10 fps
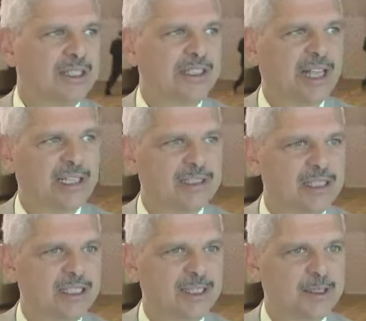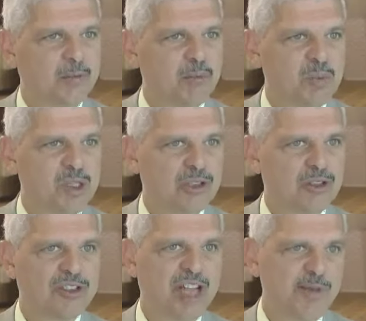that um,
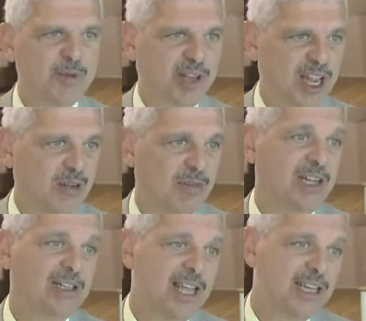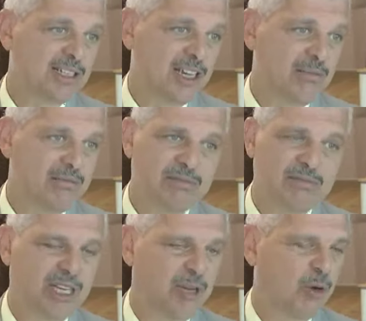good times will come. It'll take time.
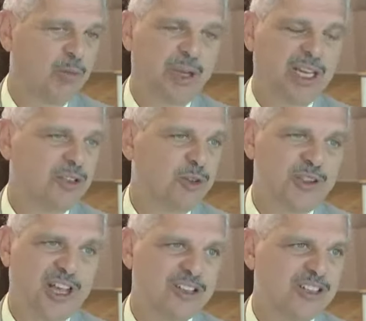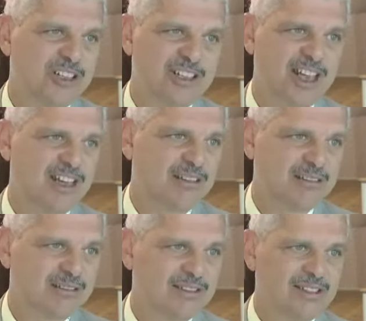It won't be in 2010.
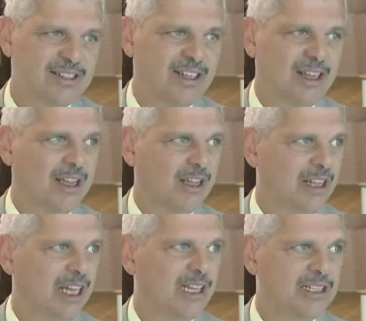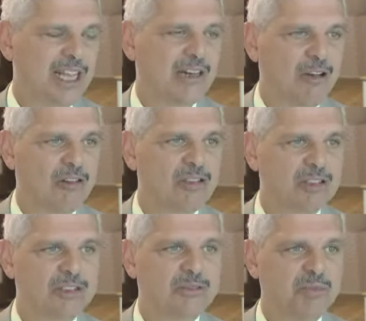I think it'll take longer,
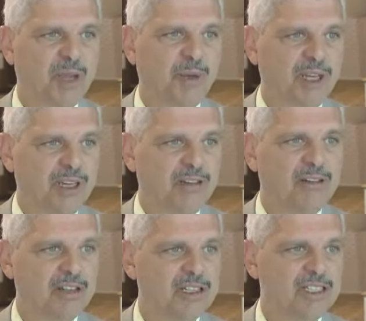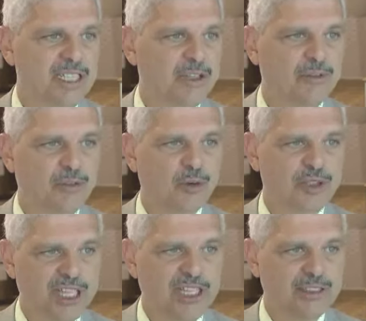maybe 13 or
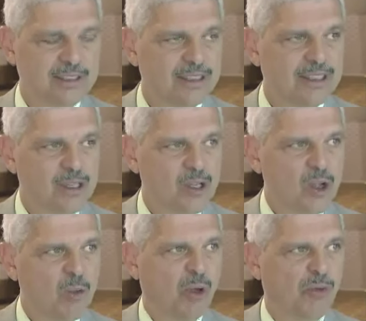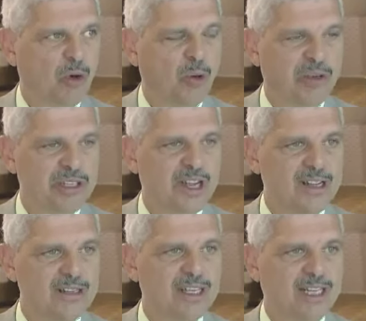14, before we
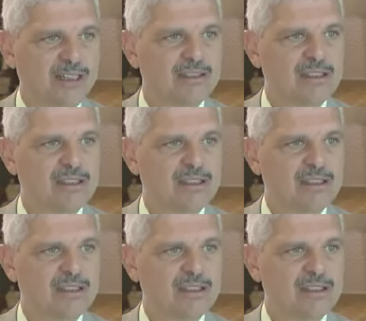start seeing